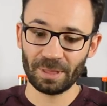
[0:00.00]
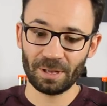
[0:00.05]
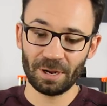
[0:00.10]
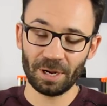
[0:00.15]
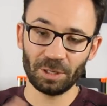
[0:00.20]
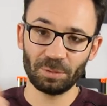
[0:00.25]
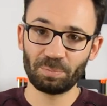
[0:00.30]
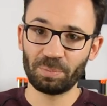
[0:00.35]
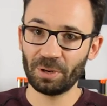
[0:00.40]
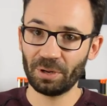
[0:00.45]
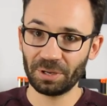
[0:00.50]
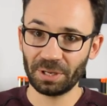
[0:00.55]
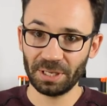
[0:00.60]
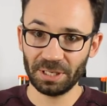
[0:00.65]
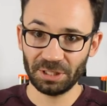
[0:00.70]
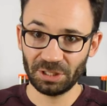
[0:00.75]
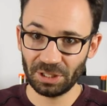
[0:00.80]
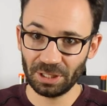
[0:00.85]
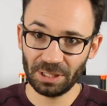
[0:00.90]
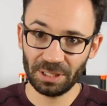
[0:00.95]
unplug
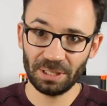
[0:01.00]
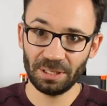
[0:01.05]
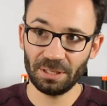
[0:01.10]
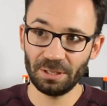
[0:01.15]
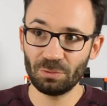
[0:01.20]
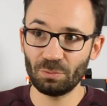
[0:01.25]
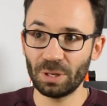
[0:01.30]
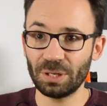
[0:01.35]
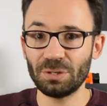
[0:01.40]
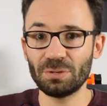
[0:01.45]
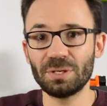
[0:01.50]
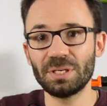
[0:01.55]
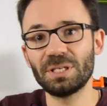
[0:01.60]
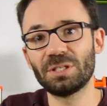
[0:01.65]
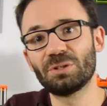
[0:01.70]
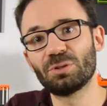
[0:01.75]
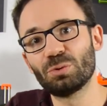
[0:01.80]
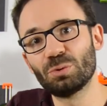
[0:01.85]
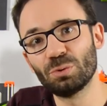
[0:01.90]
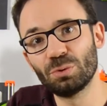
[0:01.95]
easily when you
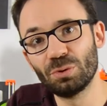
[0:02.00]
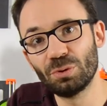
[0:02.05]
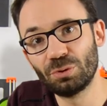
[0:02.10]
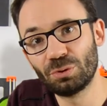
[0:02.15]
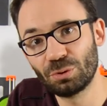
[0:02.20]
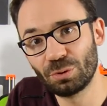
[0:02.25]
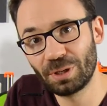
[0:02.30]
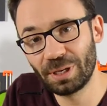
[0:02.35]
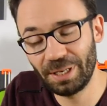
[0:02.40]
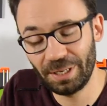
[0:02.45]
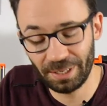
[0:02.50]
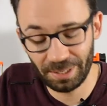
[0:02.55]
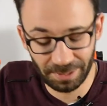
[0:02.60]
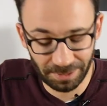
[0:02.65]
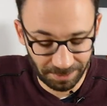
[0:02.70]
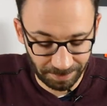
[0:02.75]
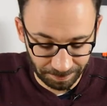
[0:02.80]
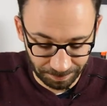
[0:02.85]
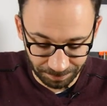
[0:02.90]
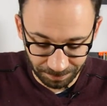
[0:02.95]
need to clean
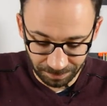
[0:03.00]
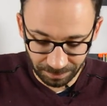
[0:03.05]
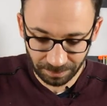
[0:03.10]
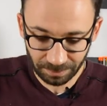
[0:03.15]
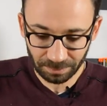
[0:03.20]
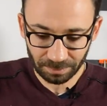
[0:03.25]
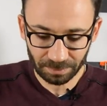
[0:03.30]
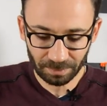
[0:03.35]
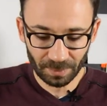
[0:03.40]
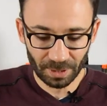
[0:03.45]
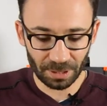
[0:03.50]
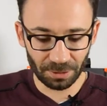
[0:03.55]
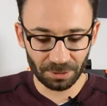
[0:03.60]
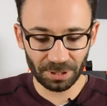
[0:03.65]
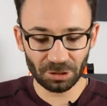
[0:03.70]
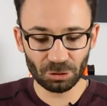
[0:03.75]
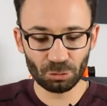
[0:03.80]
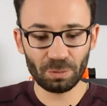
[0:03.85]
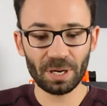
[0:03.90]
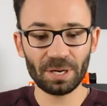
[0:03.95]
it.
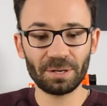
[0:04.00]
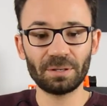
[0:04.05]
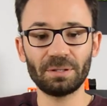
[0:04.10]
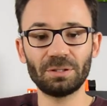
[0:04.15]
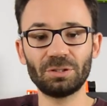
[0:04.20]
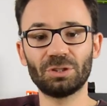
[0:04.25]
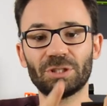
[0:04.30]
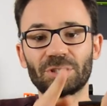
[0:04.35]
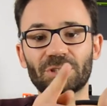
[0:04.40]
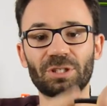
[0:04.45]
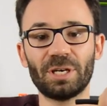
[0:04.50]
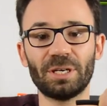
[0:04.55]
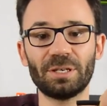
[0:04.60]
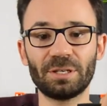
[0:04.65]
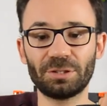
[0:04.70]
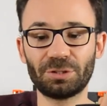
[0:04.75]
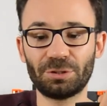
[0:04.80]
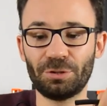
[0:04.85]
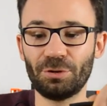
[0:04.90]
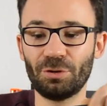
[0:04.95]
This one, just cut
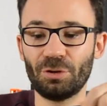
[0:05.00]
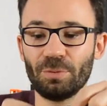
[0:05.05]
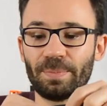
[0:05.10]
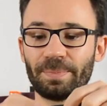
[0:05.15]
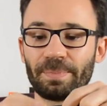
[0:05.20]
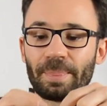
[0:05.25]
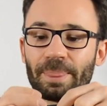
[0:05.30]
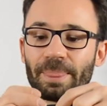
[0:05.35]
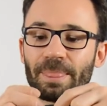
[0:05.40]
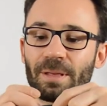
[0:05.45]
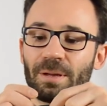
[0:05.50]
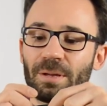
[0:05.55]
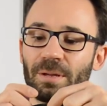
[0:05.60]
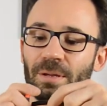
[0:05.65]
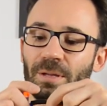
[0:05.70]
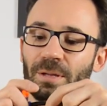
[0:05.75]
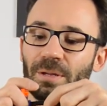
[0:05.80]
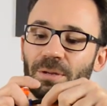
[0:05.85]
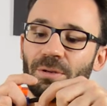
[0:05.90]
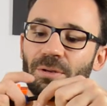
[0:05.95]
the tube,
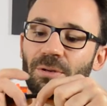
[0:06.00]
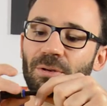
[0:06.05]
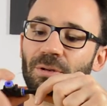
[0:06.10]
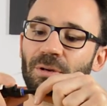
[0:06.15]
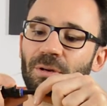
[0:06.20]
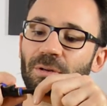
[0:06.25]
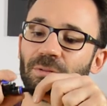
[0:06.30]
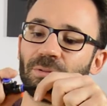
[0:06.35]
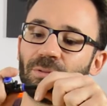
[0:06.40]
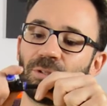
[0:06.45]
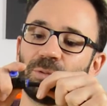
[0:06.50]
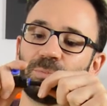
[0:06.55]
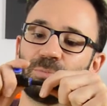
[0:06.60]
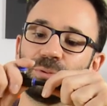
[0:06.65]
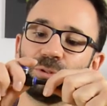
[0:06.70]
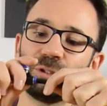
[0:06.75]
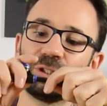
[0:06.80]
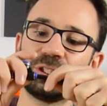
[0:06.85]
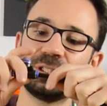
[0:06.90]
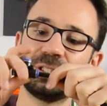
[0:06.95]
you know, you
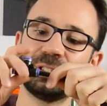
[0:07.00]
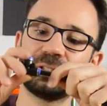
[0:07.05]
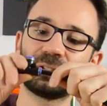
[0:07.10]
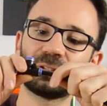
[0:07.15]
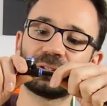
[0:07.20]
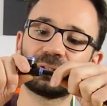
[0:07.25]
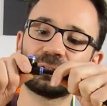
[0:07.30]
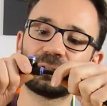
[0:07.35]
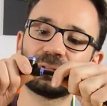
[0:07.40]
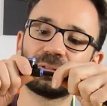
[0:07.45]
push it.